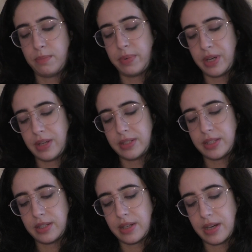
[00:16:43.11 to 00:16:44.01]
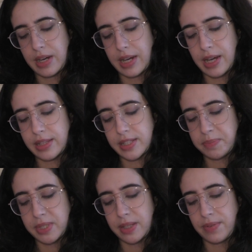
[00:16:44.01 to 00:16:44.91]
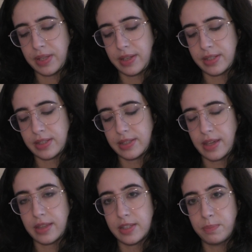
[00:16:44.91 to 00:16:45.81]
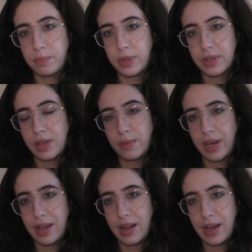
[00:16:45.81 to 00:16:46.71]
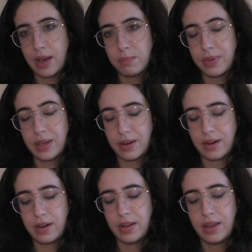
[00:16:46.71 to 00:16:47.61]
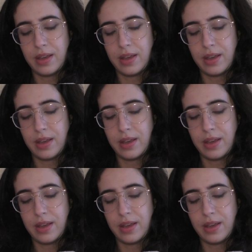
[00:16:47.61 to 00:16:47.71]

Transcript: but I got this specifically because it's like this bulky weight hemp yarn.